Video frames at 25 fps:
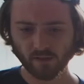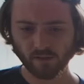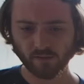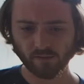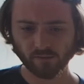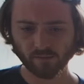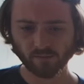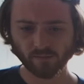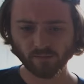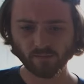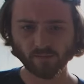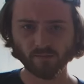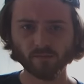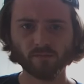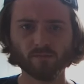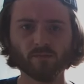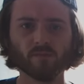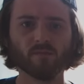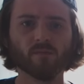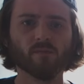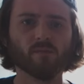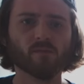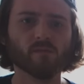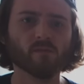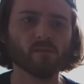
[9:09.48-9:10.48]
are we gonna get
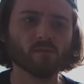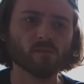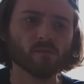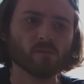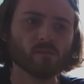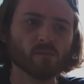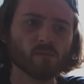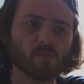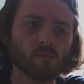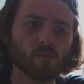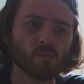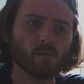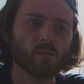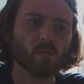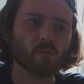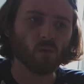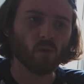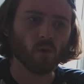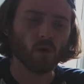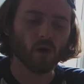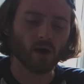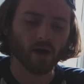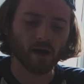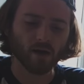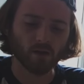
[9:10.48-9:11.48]
your YouTube
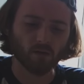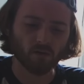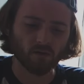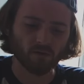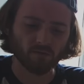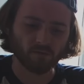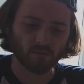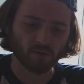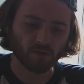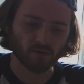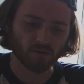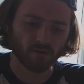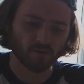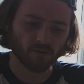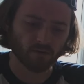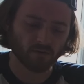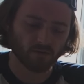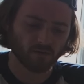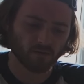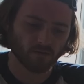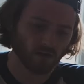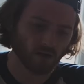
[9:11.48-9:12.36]
career started?